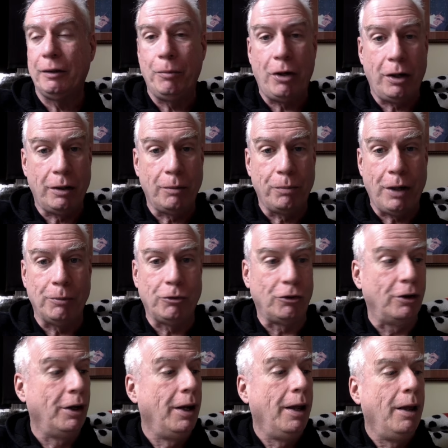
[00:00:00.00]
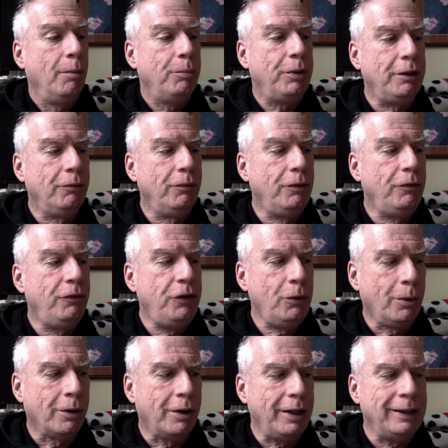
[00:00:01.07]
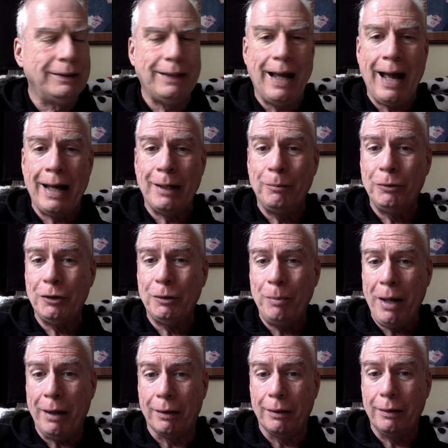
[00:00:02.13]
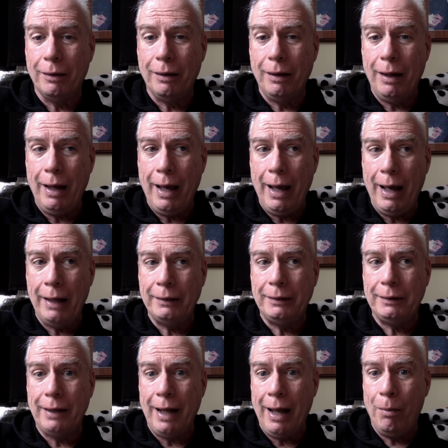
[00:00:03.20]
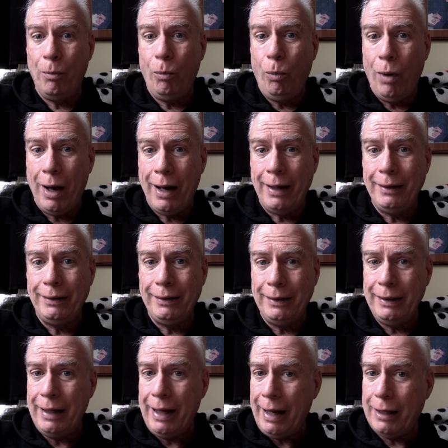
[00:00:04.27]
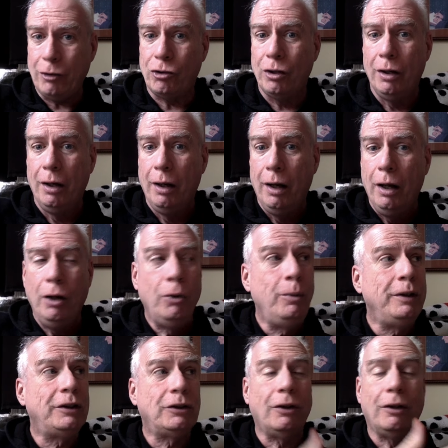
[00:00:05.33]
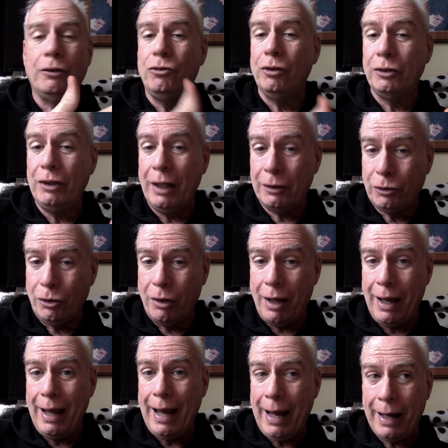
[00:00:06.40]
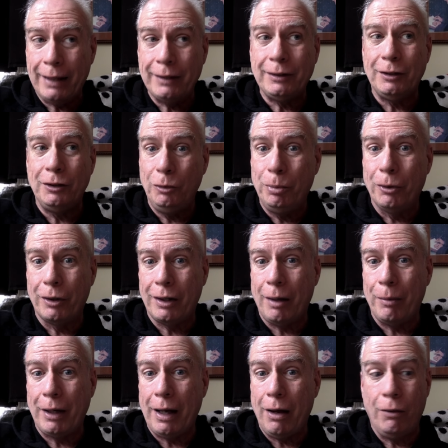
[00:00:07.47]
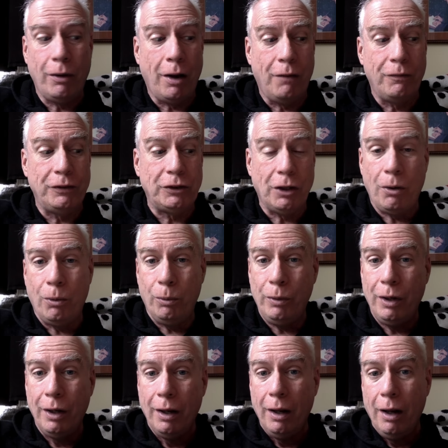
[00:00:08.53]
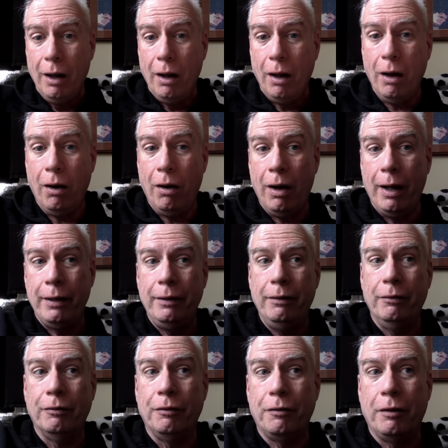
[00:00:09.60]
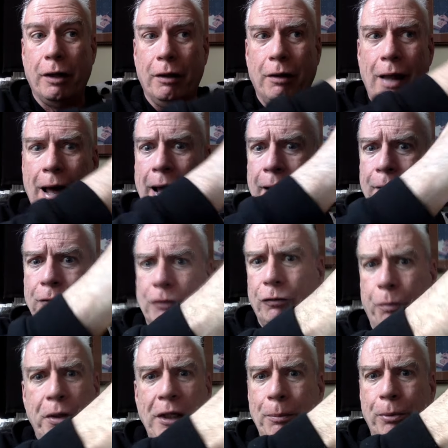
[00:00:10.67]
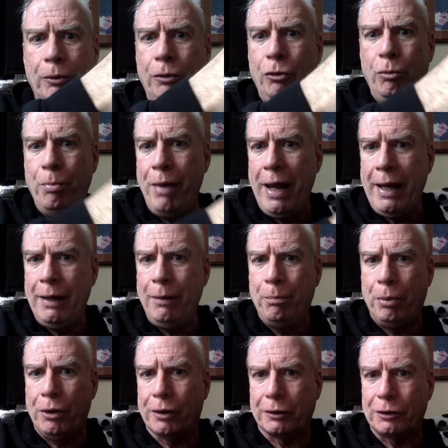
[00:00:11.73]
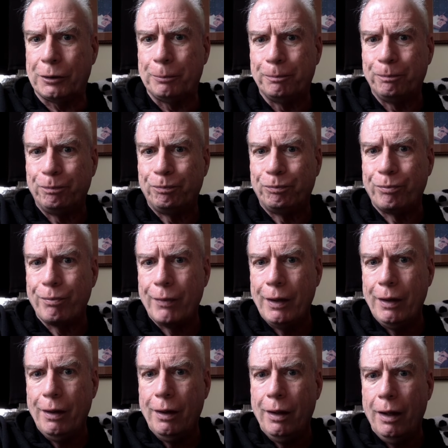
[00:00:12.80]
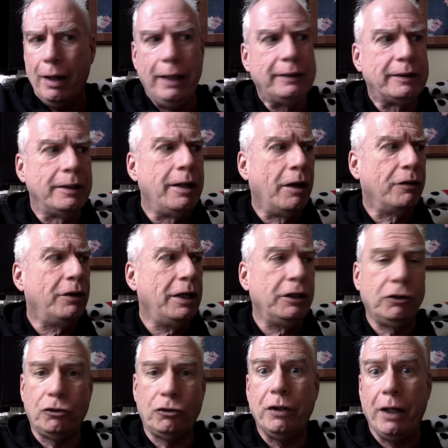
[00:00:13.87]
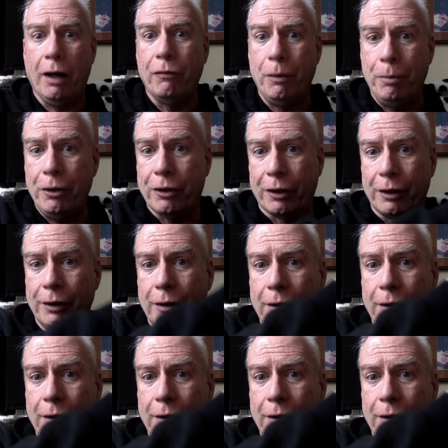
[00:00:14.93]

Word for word: an American publisher. But the reviewer is Adam Smyth, S M Y T H, who we saw just yesterday has a new book coming out of his own on the lives of people who made books. It's another history of the book.